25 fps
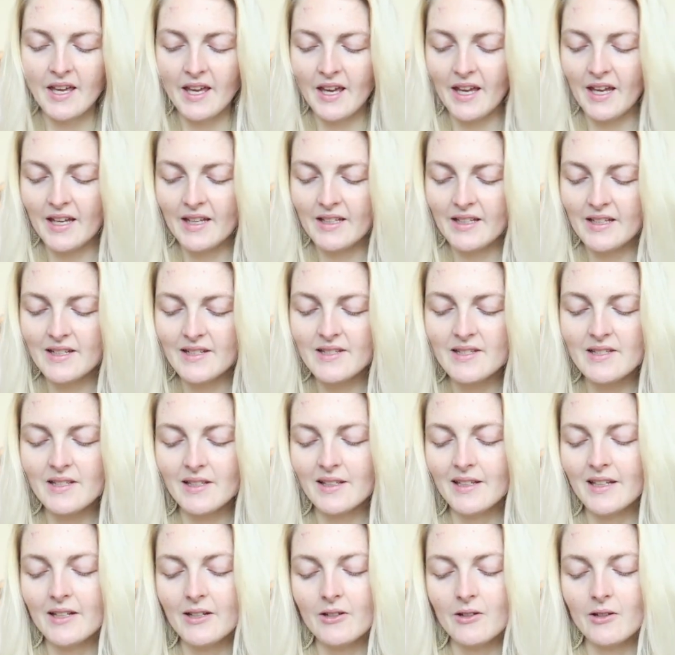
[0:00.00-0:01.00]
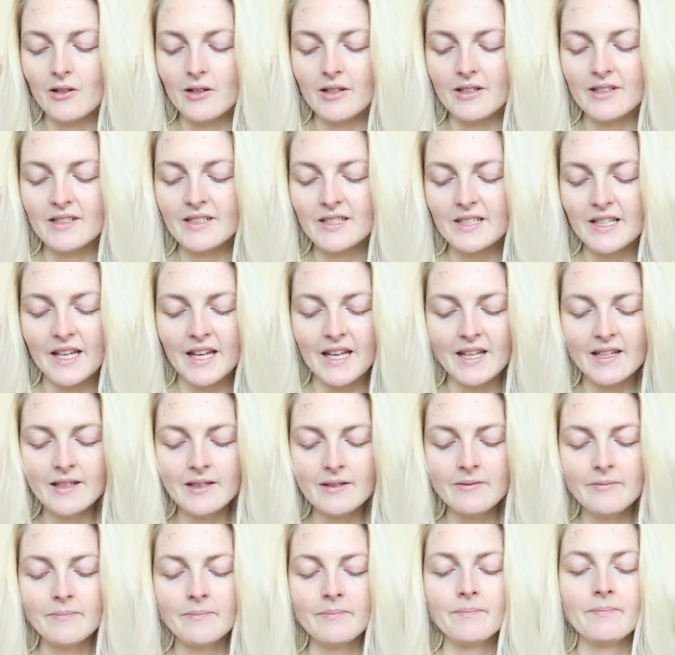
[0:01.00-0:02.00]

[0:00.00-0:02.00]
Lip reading: and this in the color 10.